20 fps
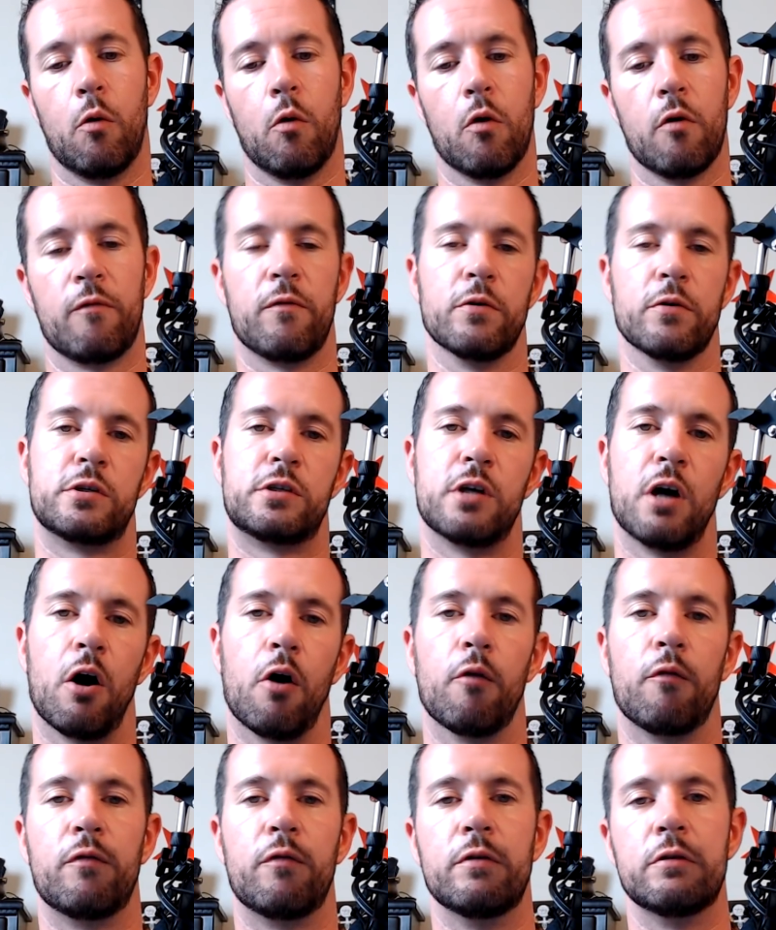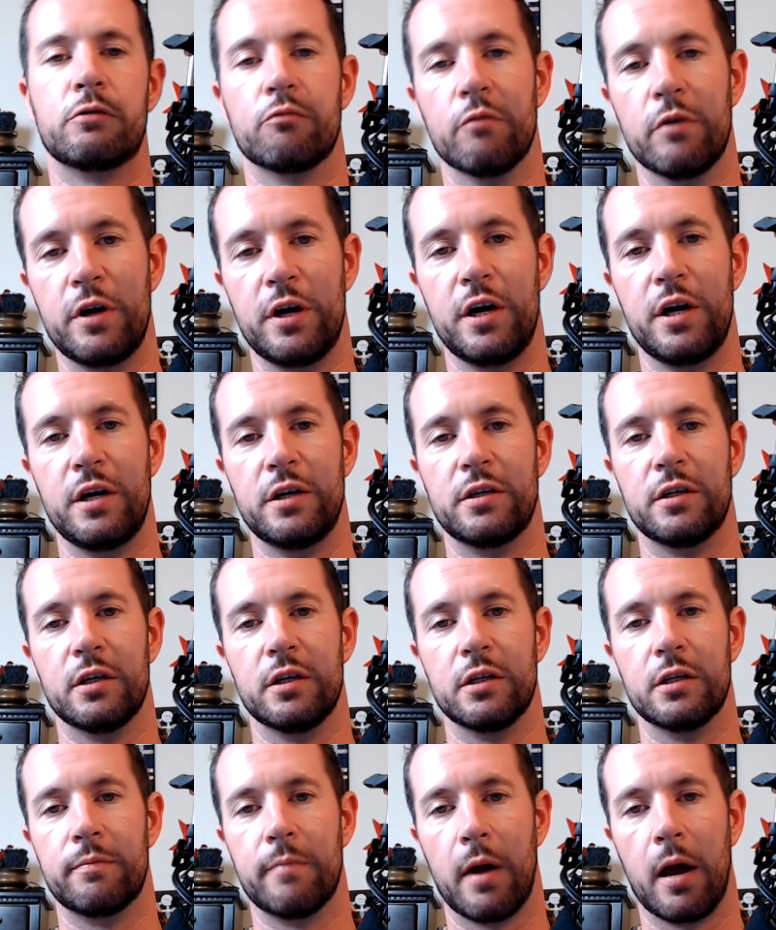or for selfish
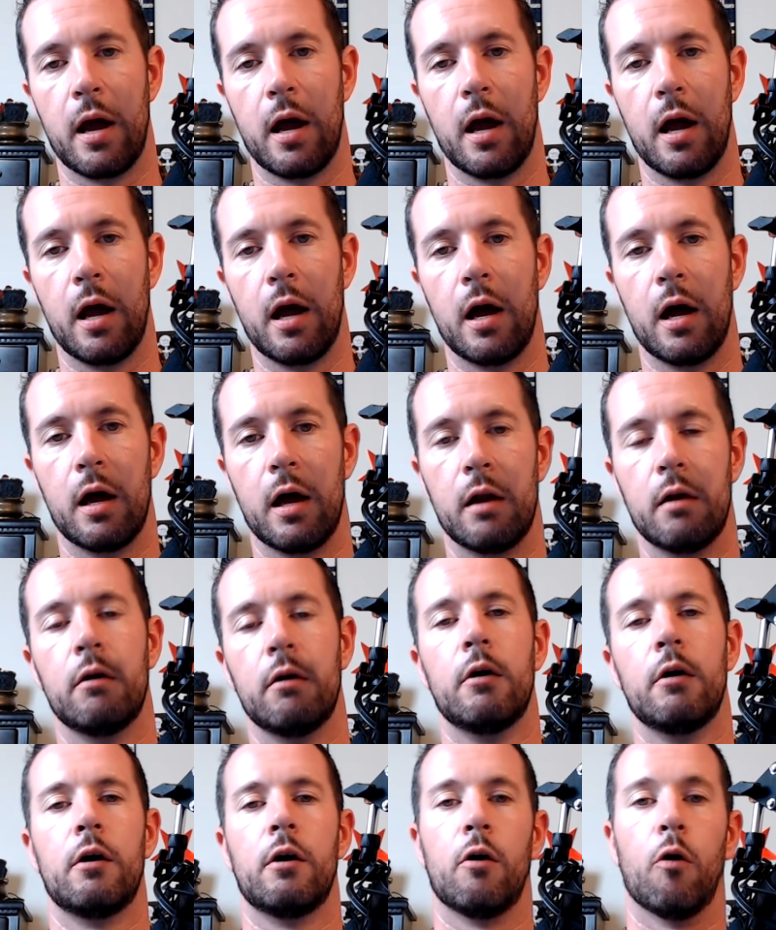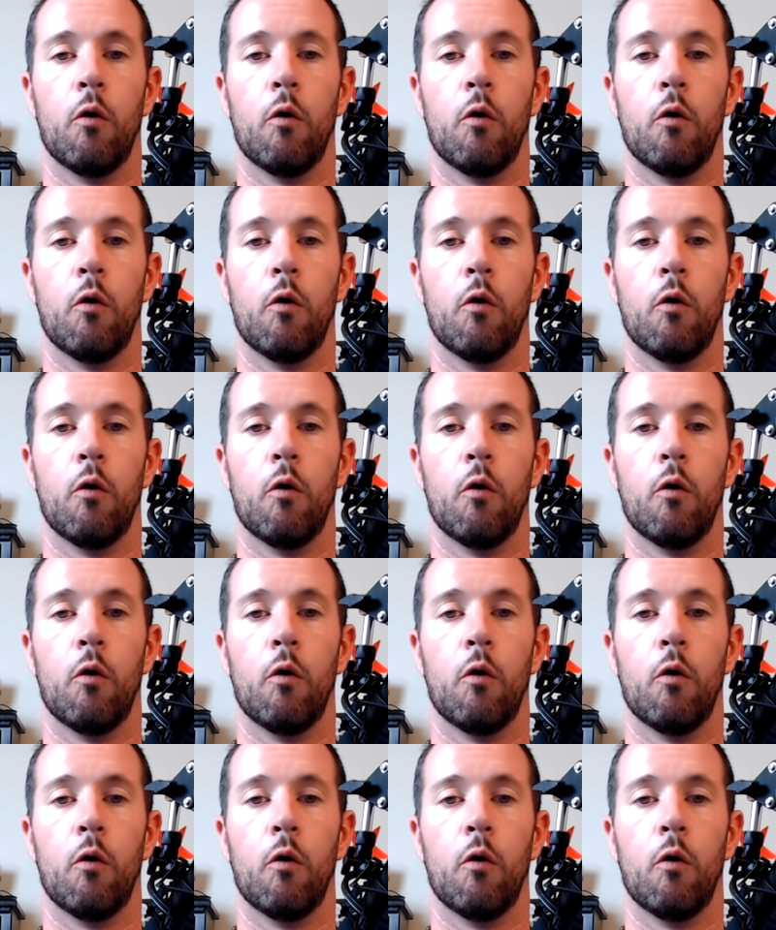reasons, man.